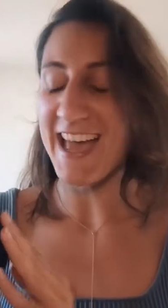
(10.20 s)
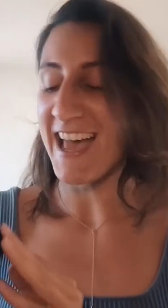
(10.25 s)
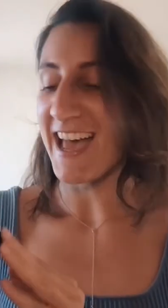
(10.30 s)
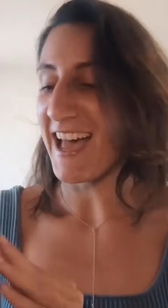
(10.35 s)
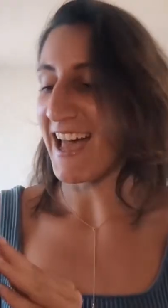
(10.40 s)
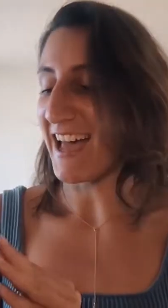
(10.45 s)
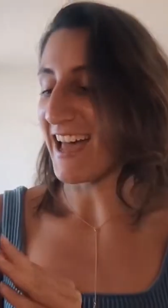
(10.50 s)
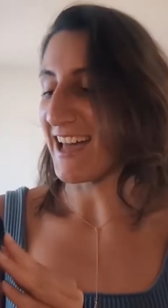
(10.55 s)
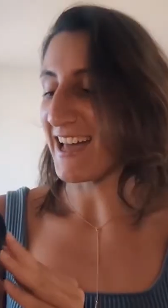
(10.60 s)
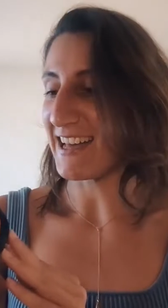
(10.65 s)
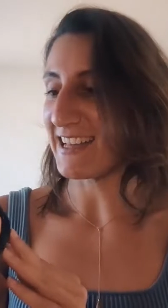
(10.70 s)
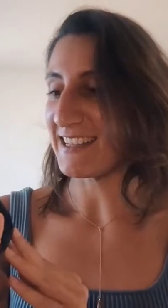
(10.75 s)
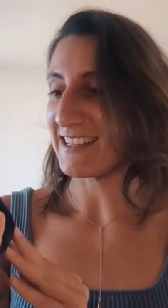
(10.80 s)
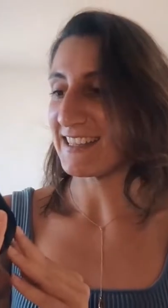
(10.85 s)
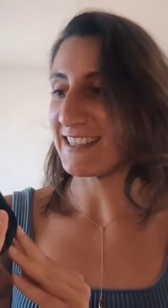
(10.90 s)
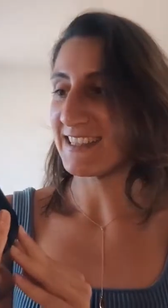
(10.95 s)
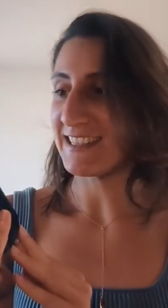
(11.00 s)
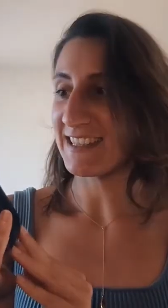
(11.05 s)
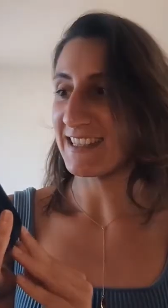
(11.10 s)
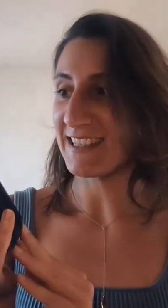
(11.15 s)

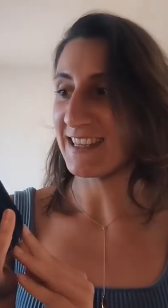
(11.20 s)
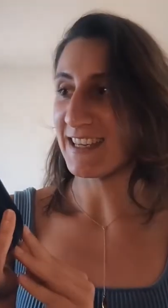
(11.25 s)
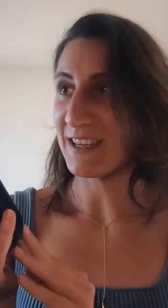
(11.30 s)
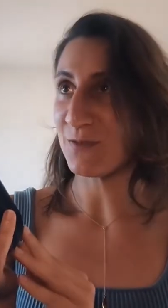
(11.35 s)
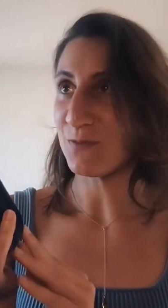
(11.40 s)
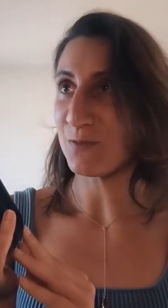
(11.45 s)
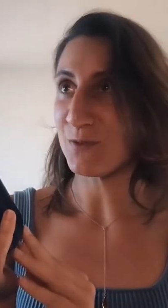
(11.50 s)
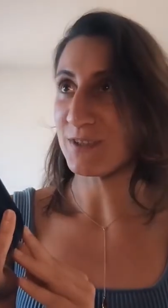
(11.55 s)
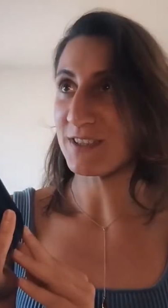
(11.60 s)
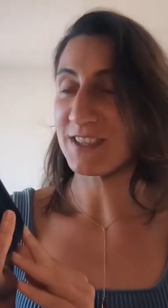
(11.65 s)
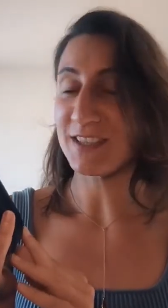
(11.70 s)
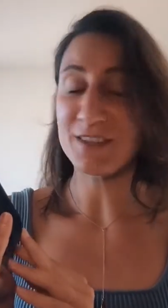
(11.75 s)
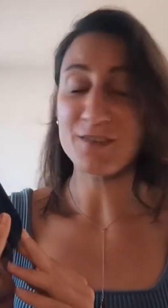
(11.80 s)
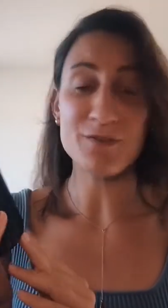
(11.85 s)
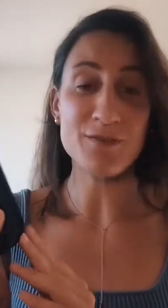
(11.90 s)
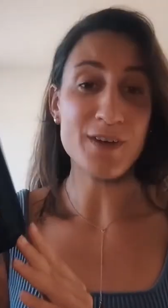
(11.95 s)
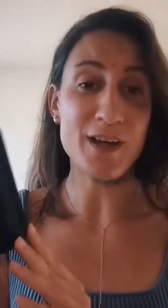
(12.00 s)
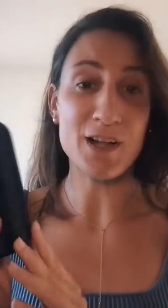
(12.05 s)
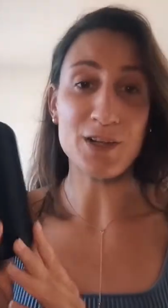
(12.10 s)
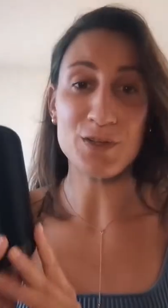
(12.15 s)
and it was
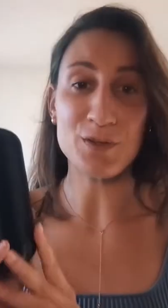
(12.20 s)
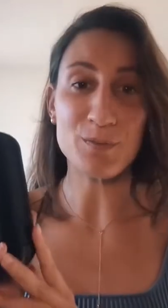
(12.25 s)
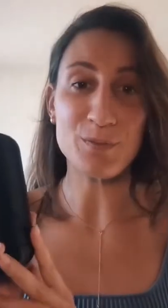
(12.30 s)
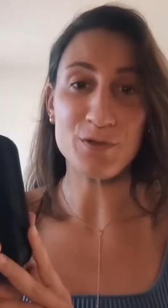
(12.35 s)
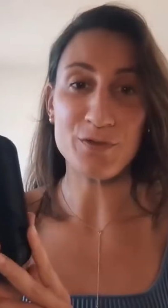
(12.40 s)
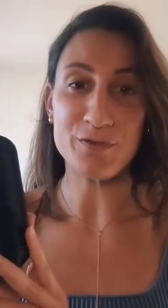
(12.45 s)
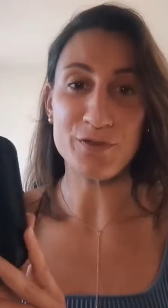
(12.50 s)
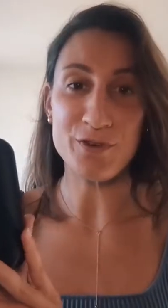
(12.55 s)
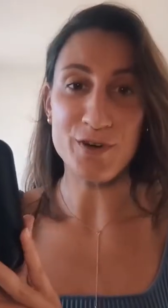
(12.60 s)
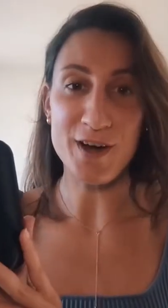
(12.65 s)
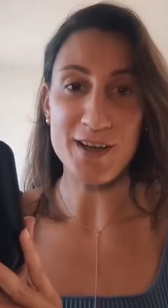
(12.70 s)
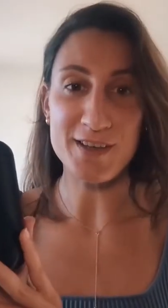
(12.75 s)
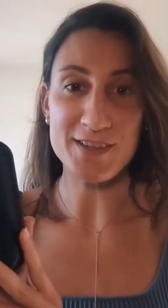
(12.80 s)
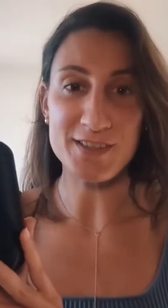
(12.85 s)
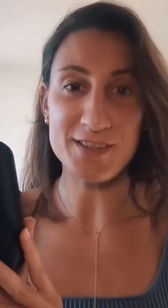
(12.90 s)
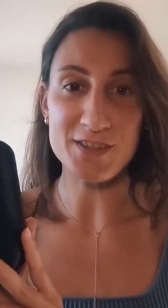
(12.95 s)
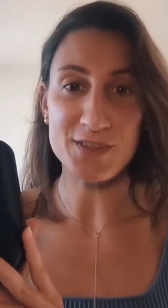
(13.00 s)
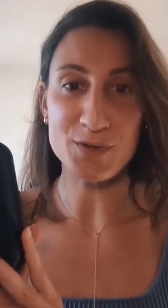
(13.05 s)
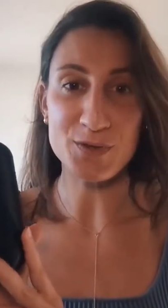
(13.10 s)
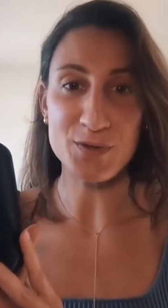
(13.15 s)
invaluable for
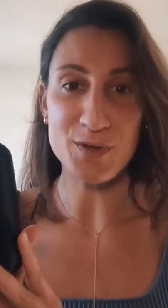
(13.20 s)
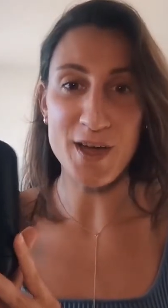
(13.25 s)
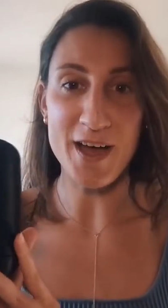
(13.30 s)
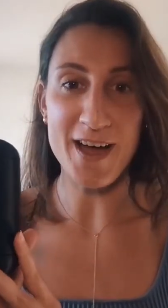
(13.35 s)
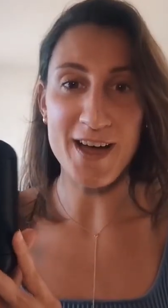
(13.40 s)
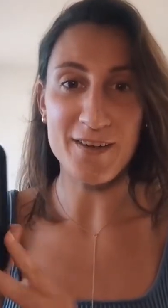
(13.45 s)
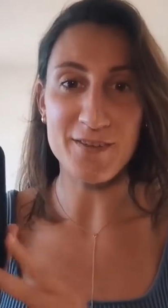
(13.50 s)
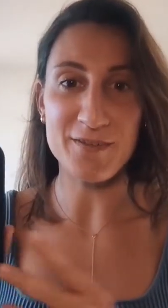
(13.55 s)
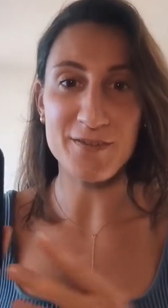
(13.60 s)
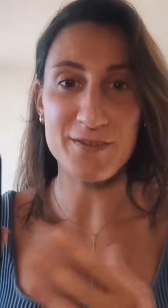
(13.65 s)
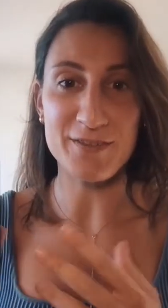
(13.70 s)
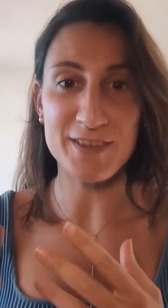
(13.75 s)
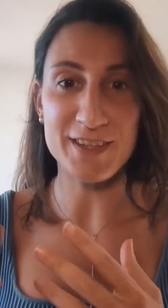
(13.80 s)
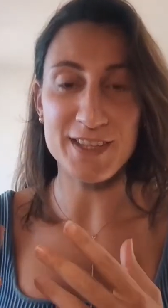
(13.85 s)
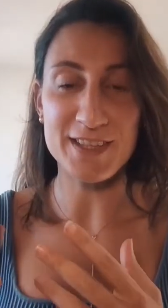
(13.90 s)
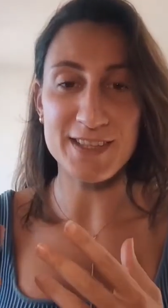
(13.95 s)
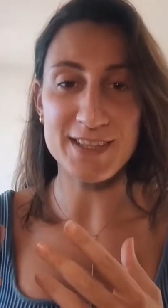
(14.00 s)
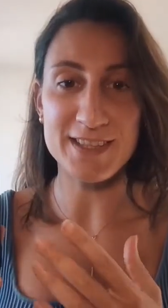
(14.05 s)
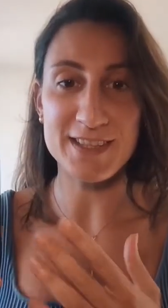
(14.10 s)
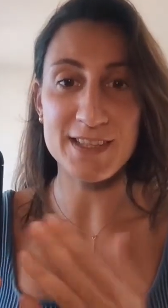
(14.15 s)
us to have
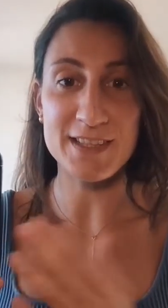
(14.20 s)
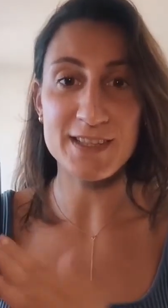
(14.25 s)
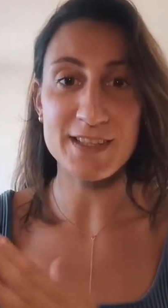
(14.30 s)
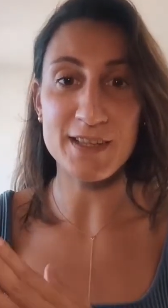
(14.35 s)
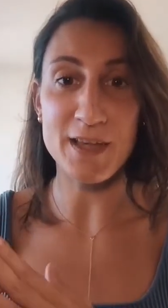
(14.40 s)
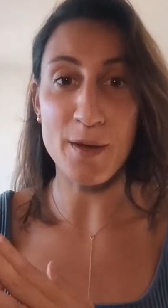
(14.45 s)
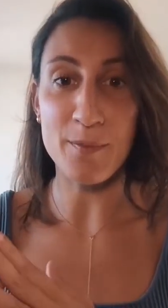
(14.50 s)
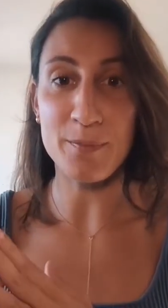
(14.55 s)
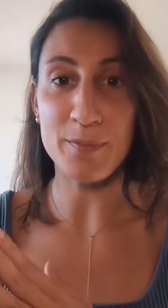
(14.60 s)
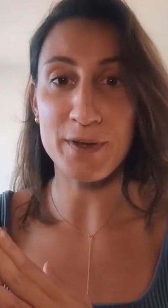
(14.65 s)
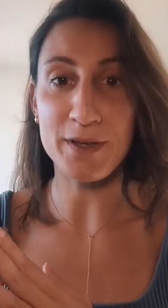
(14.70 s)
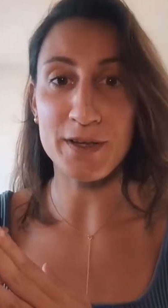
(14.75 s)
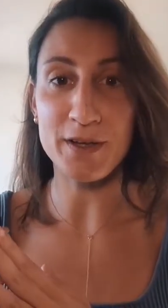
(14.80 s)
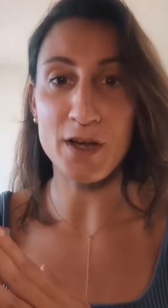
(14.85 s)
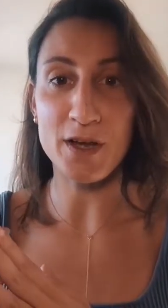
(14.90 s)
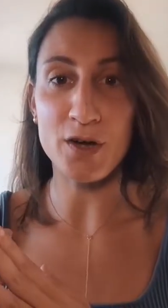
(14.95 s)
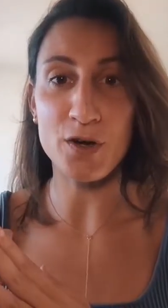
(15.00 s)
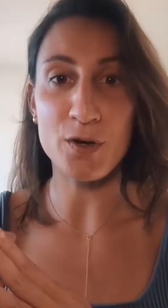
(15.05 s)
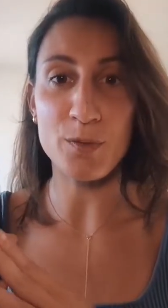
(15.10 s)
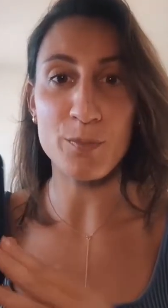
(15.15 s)
this step in
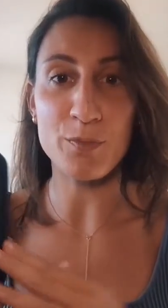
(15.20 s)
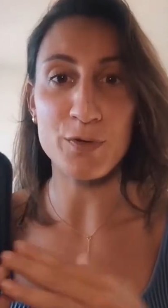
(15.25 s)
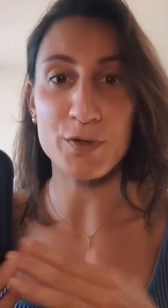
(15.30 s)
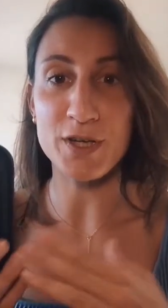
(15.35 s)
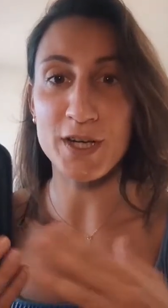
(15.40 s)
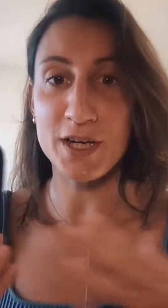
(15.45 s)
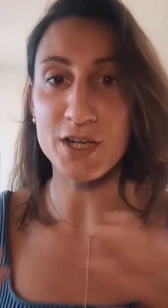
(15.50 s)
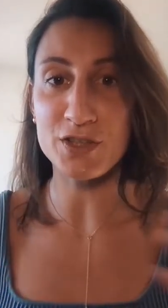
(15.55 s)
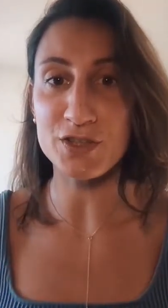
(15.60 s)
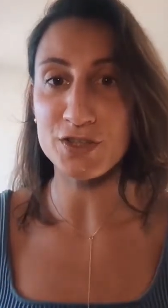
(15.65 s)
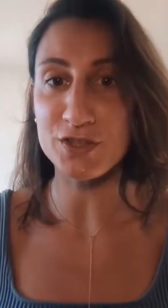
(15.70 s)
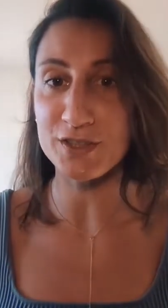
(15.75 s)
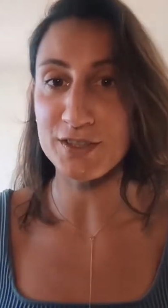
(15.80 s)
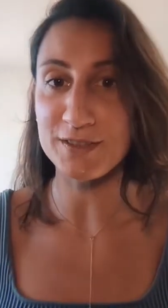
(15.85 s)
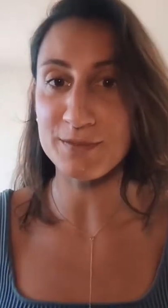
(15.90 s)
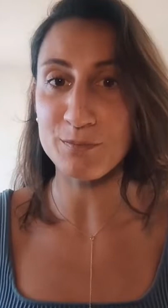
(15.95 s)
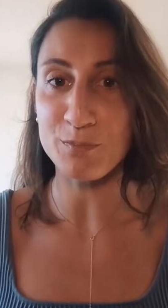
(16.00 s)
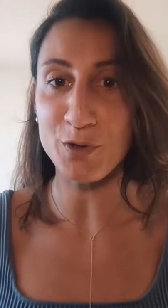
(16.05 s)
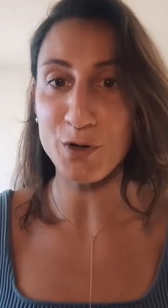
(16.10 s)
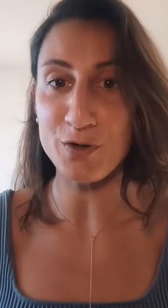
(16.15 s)
our
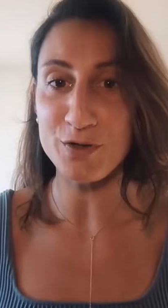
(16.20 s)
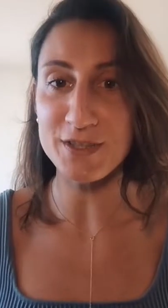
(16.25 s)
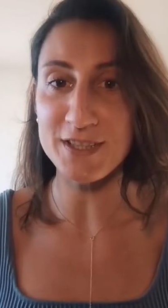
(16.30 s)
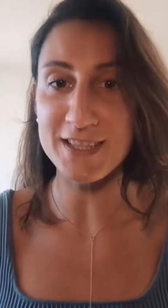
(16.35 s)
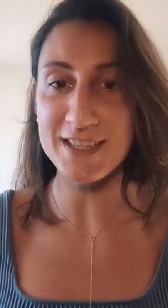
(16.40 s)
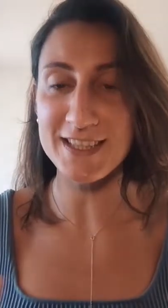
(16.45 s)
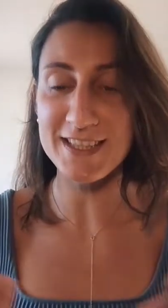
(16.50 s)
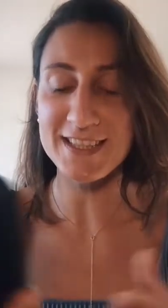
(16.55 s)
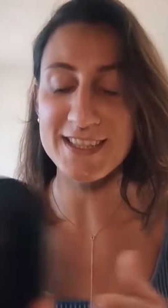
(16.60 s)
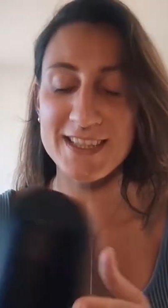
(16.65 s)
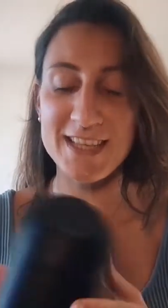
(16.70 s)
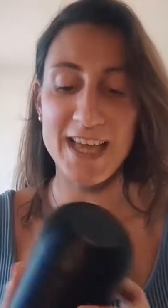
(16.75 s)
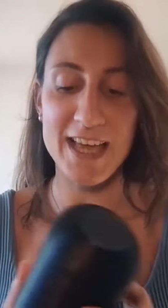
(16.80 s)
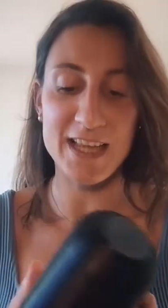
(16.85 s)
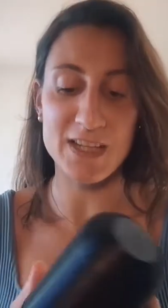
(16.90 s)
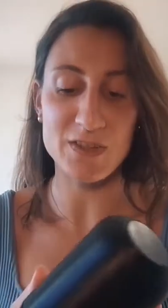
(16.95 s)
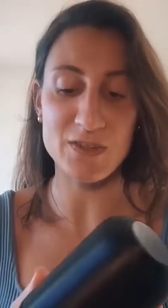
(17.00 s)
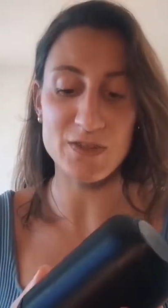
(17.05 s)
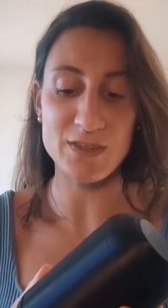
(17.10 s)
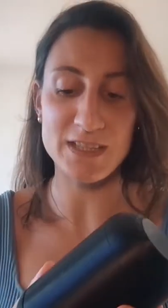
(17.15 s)
production process
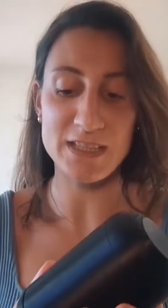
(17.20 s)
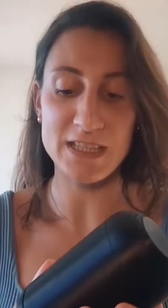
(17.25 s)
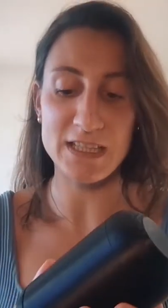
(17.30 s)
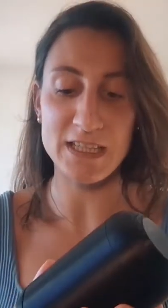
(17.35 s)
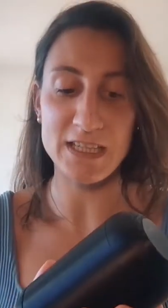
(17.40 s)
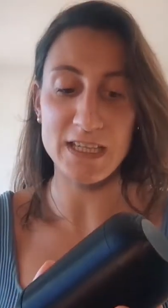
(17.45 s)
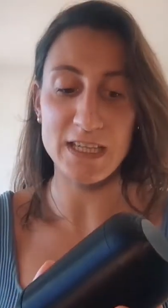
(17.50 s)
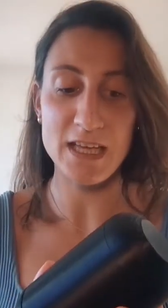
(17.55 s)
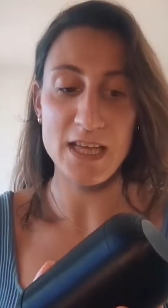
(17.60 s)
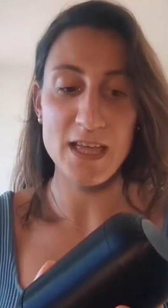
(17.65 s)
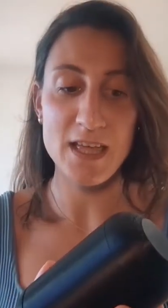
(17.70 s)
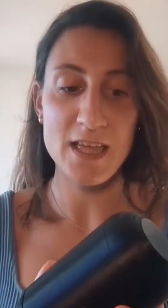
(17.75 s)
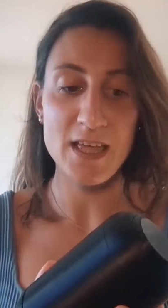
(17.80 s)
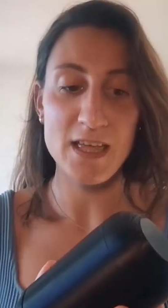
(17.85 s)
and to see